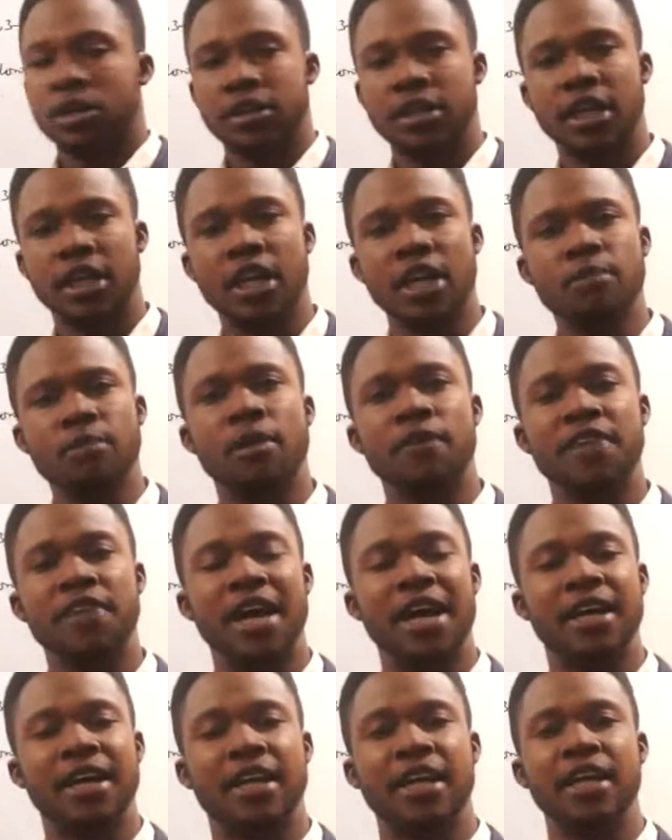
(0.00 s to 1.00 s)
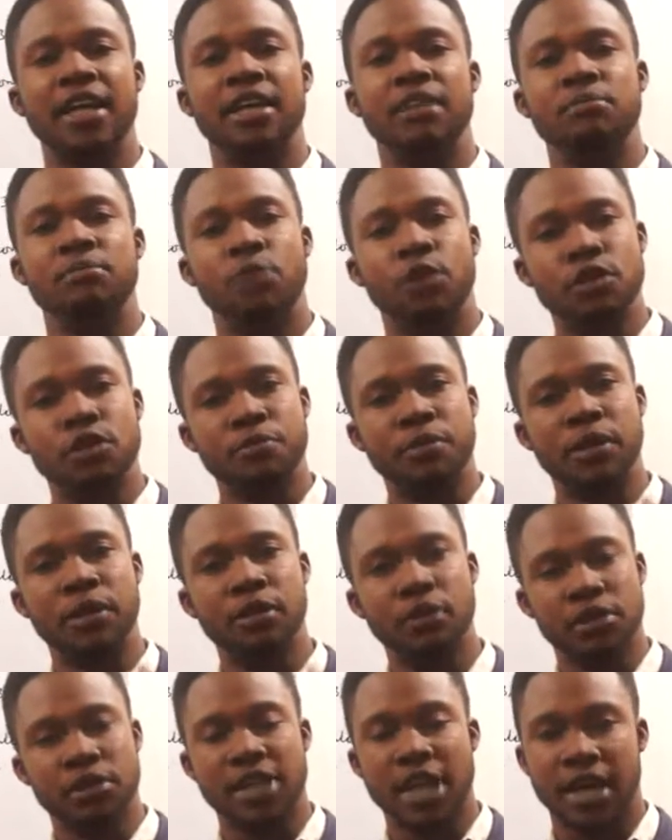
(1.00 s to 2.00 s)
The name of the alkane must be
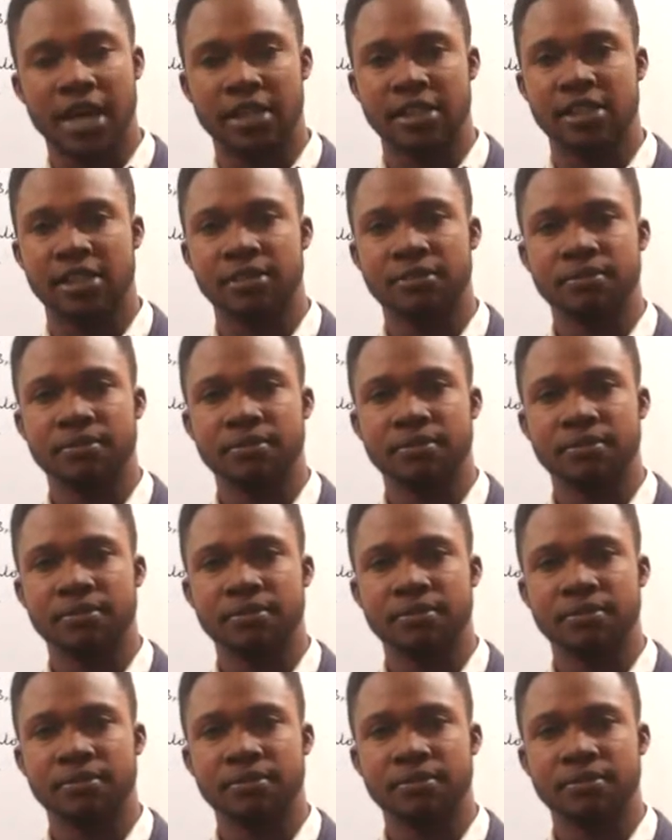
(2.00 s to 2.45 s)
looked at,